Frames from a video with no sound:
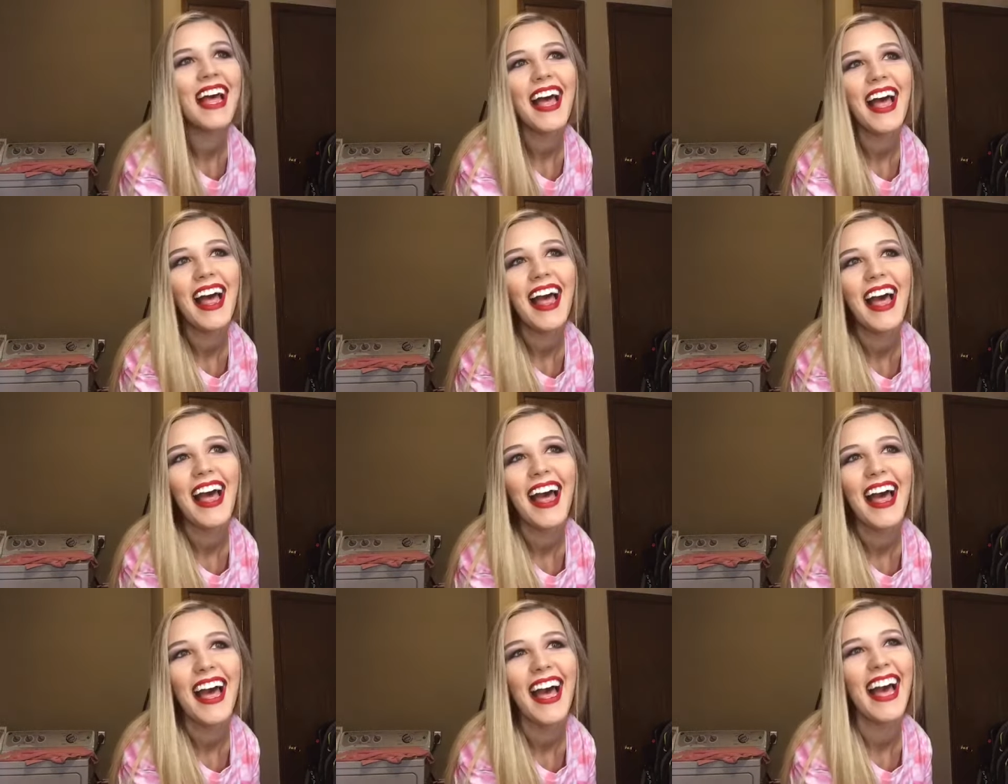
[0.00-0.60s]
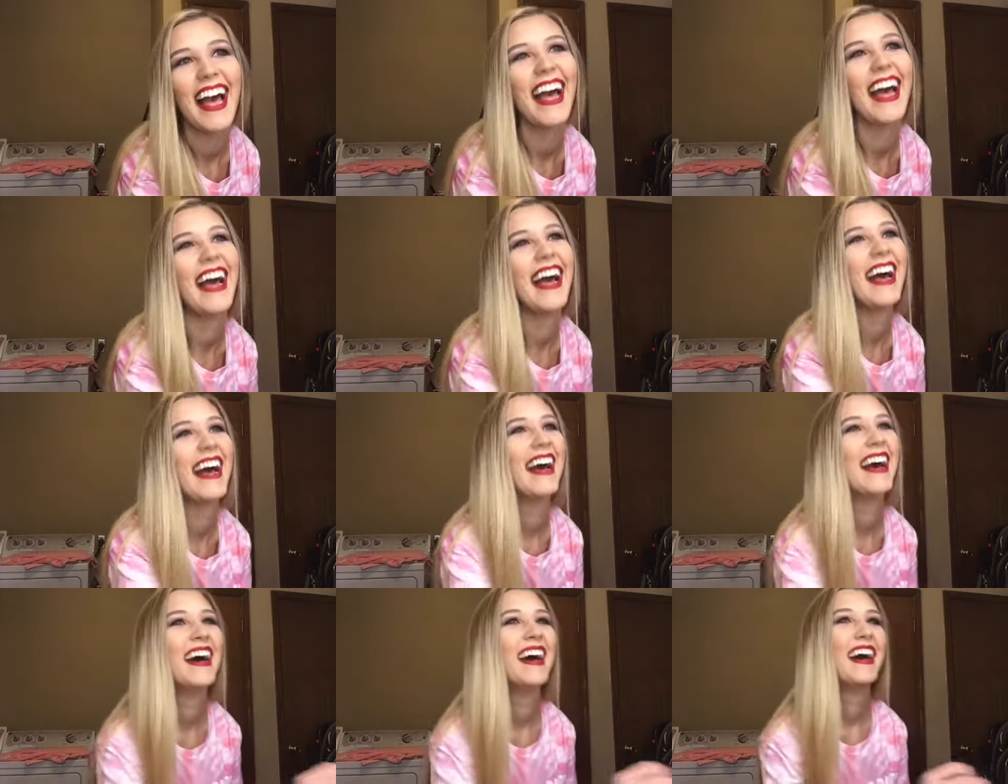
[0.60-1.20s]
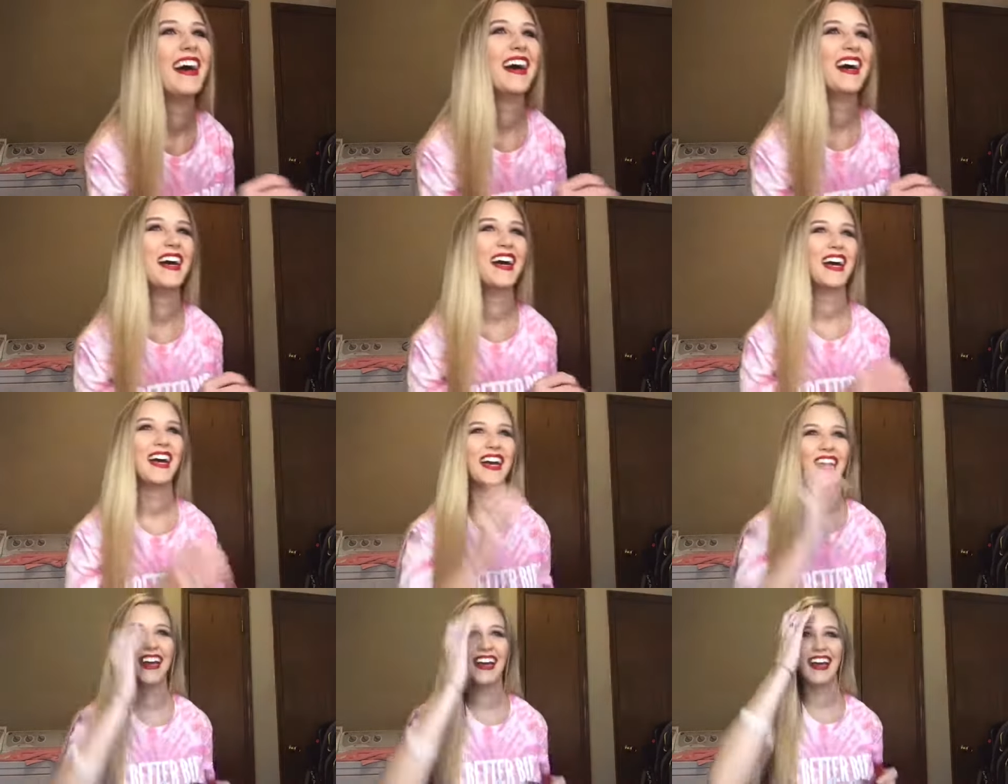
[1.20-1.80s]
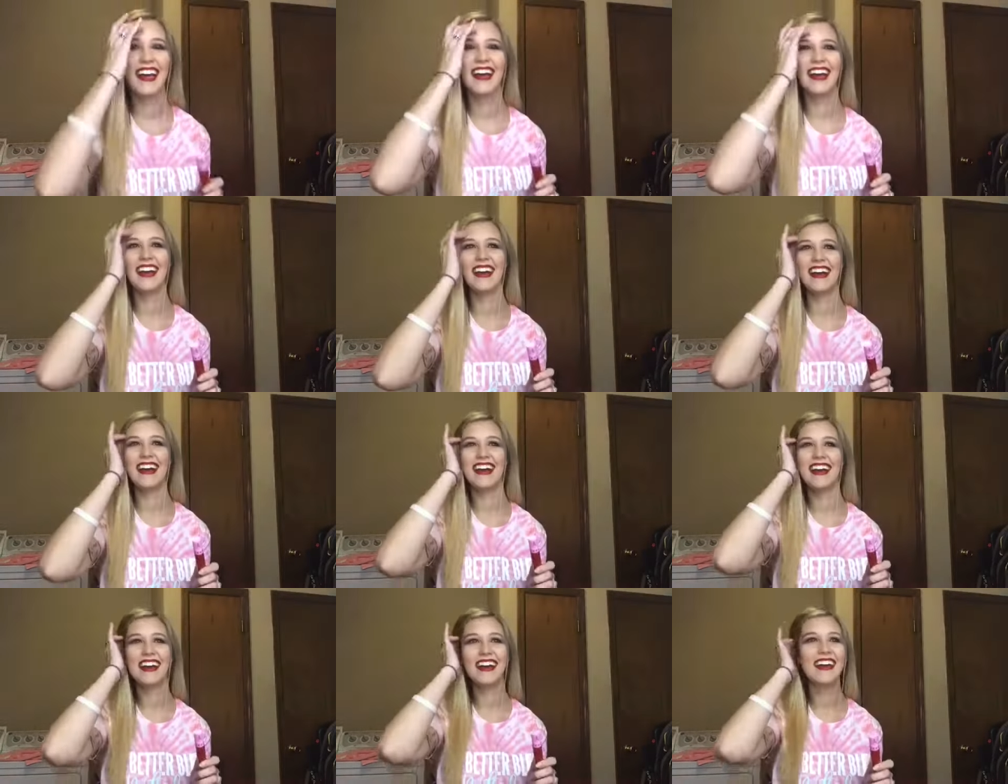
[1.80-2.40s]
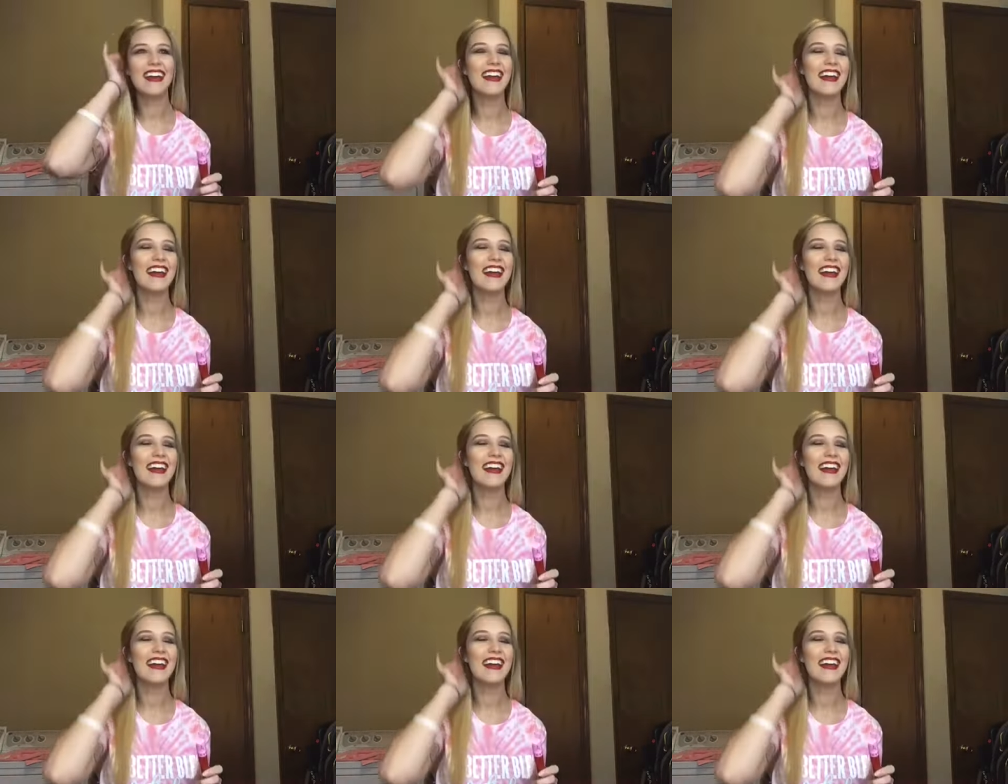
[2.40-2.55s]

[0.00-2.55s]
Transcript: Oh, but you scared of rain.